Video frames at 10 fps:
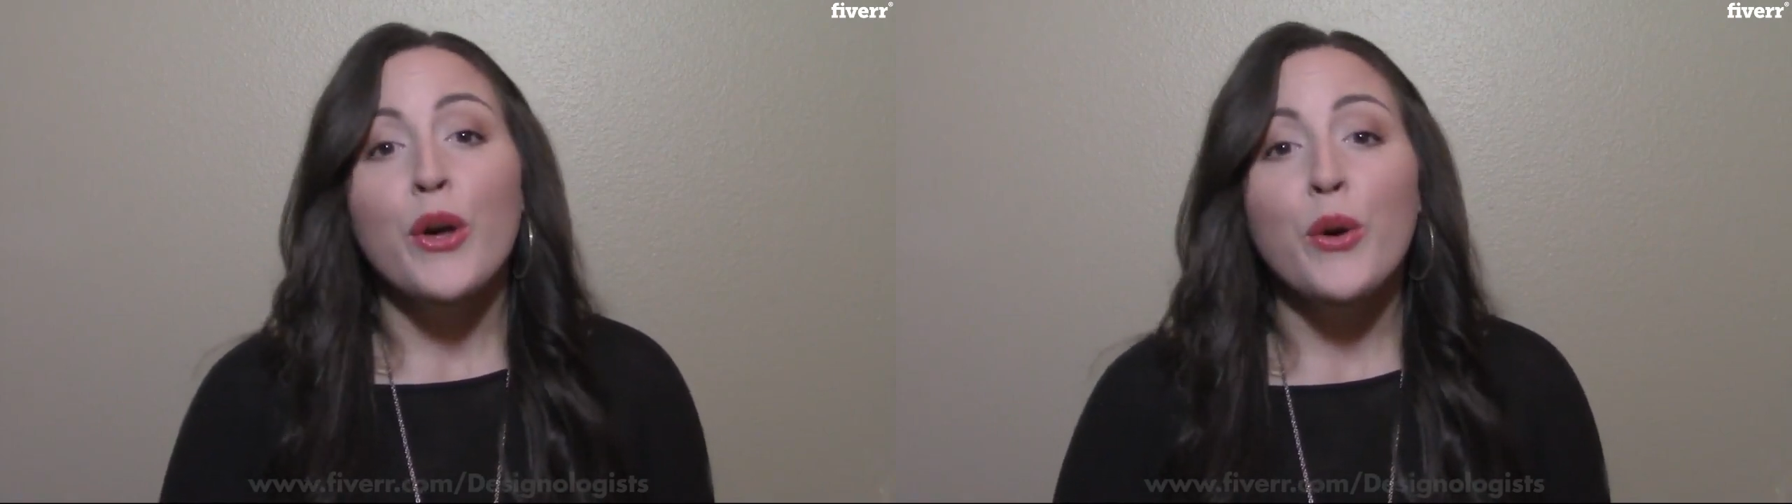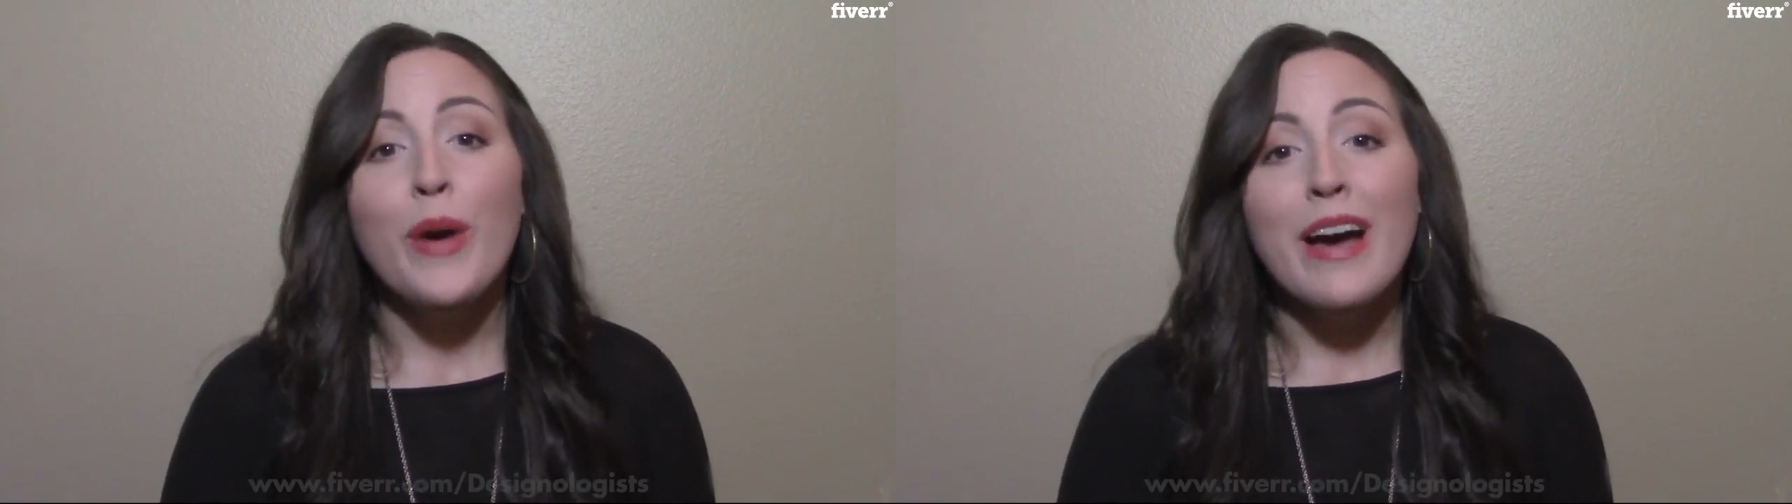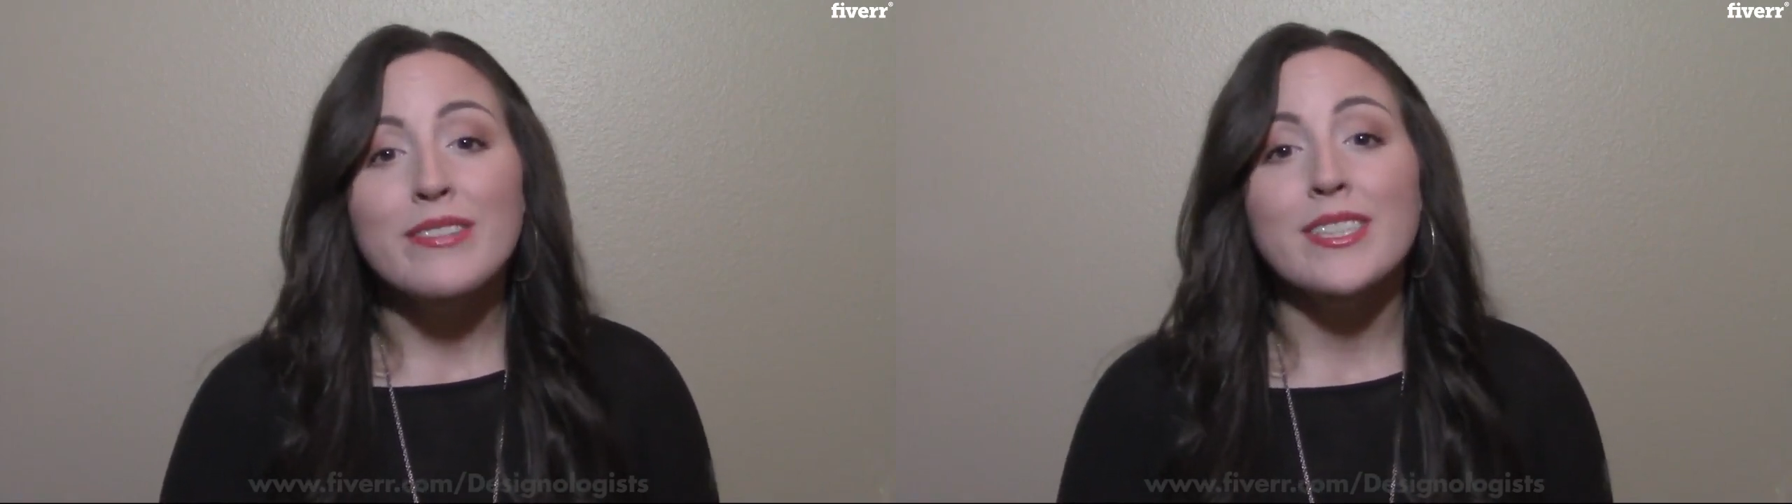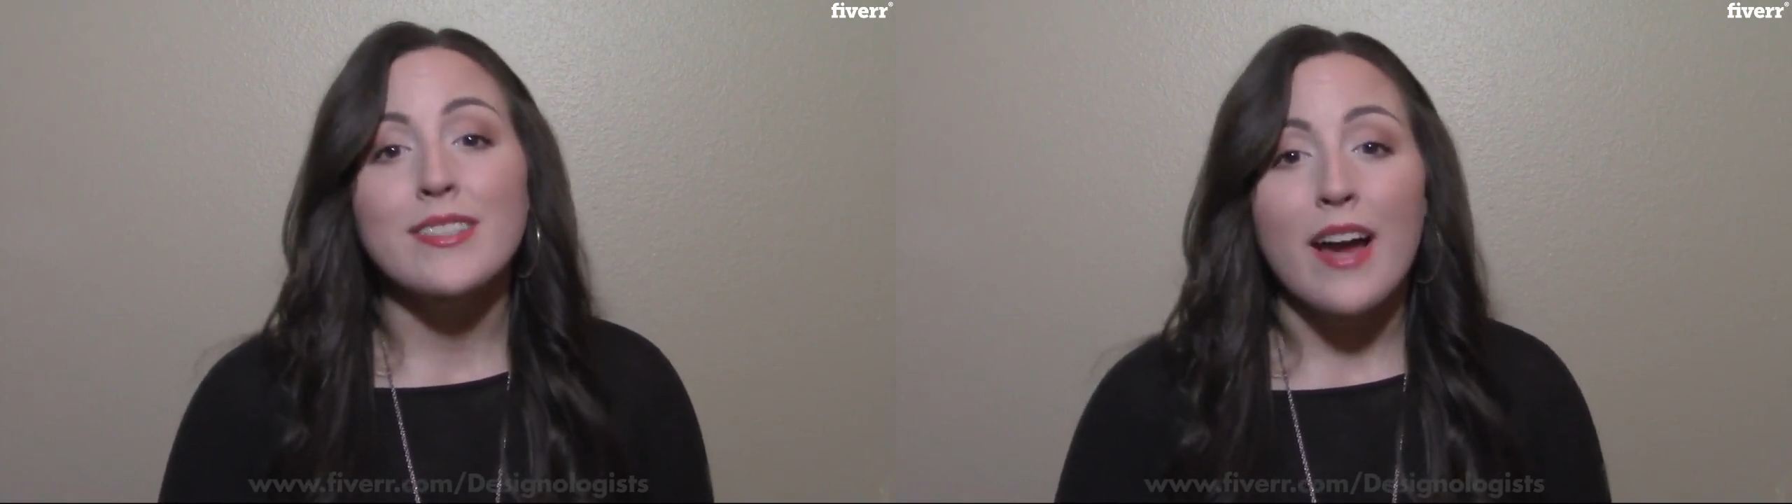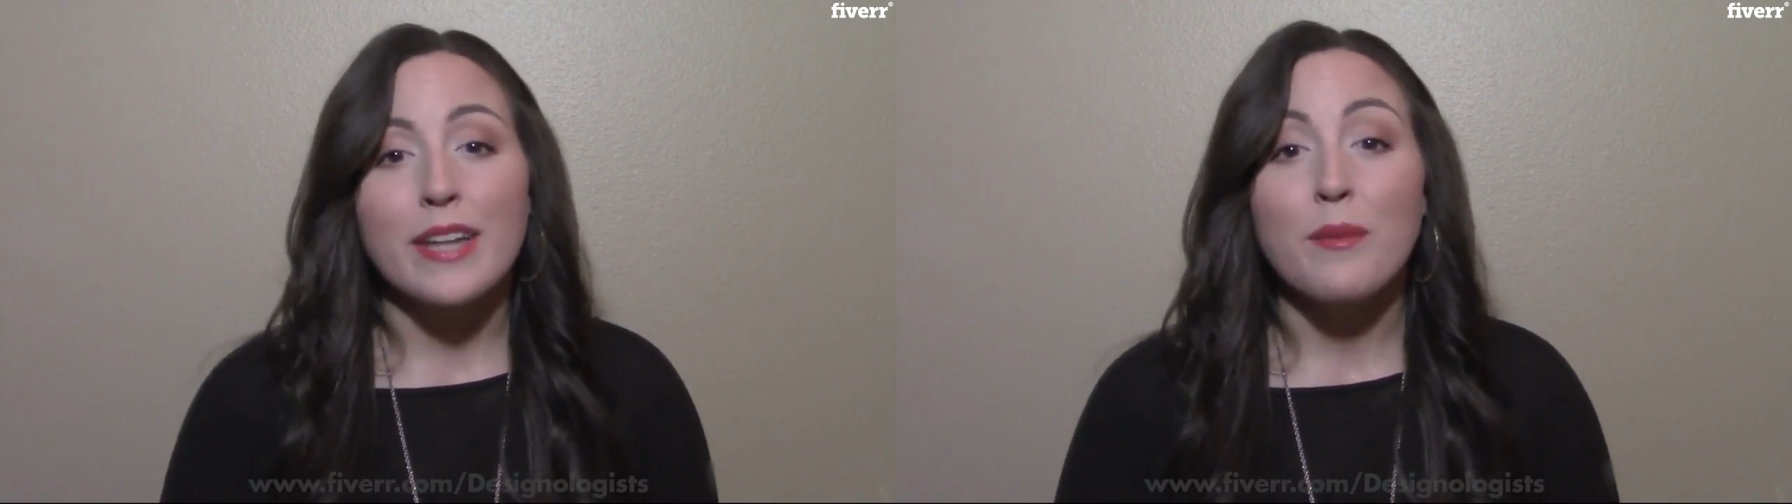who have
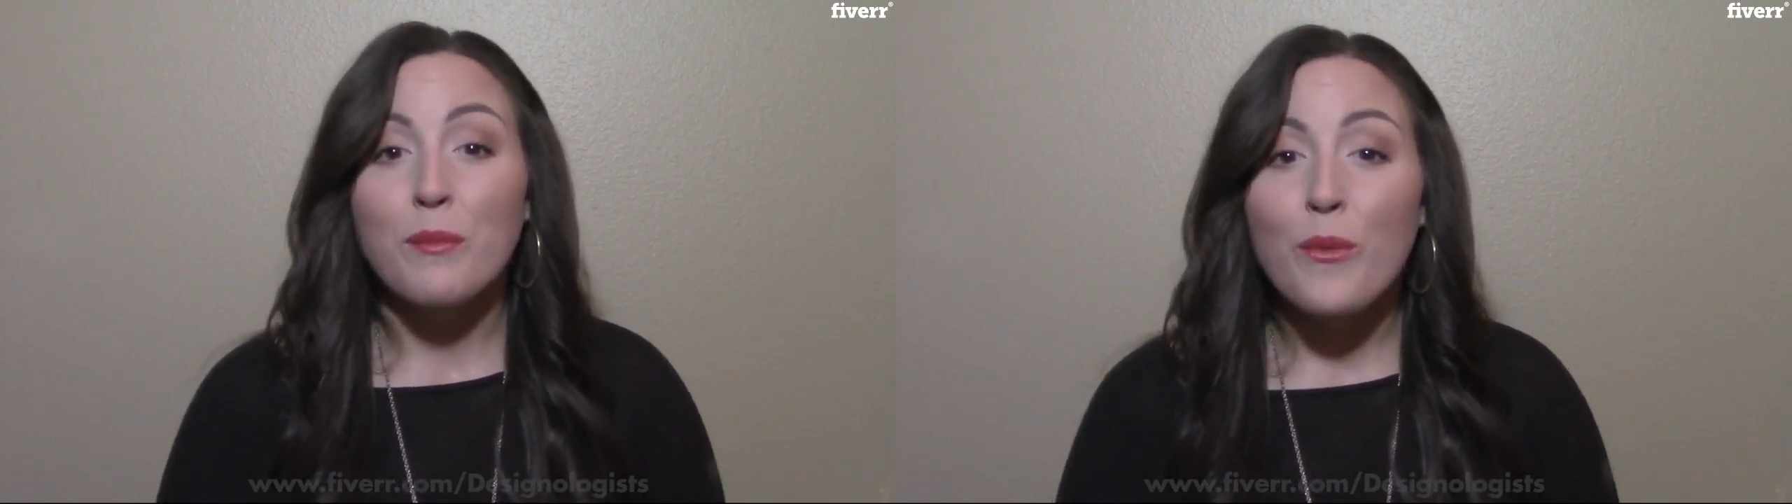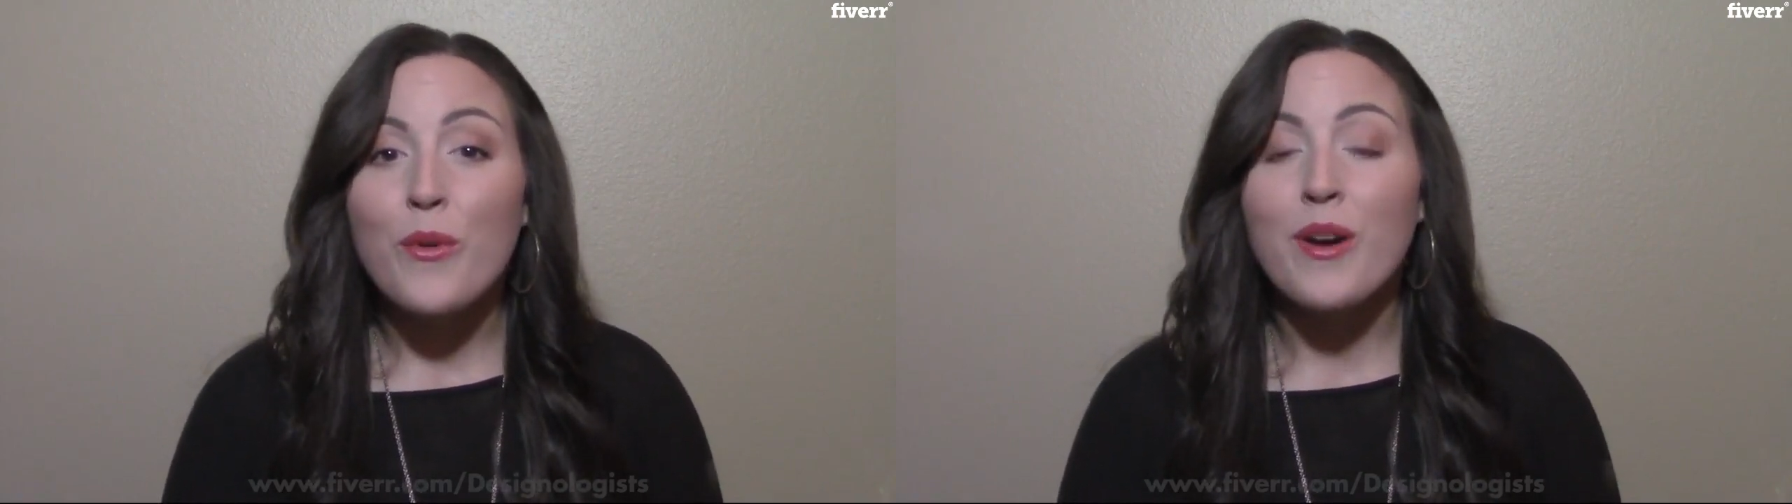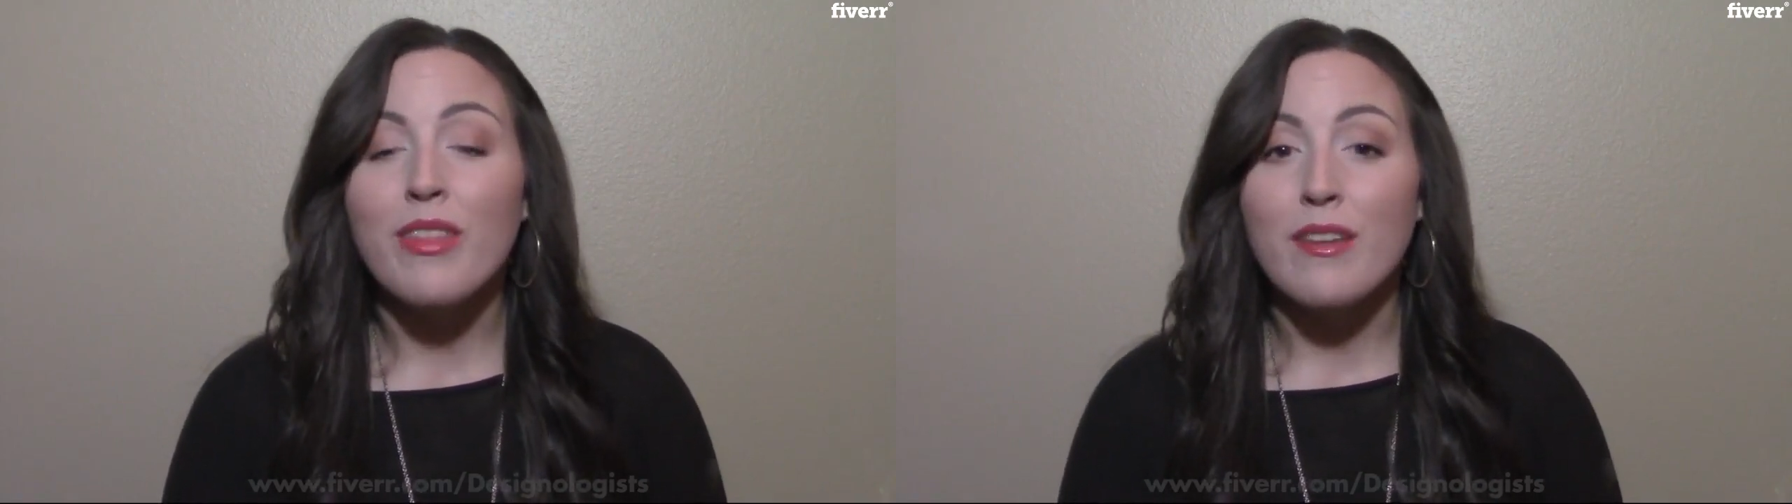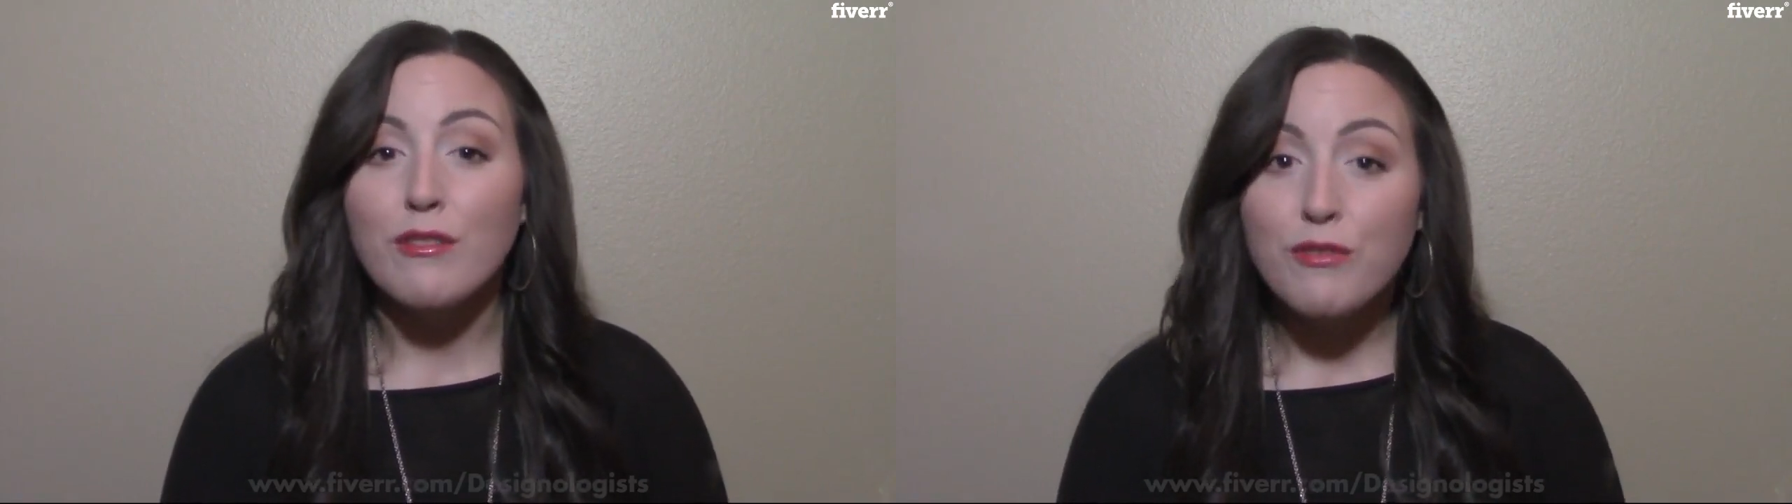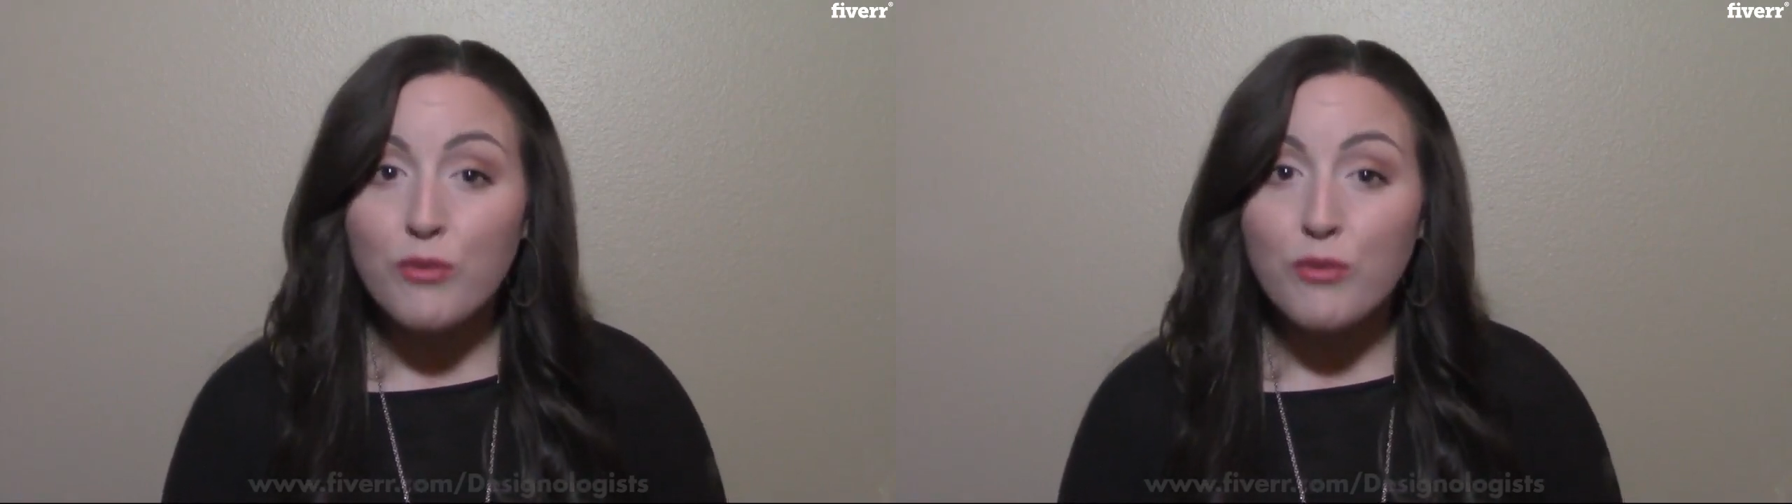designed more than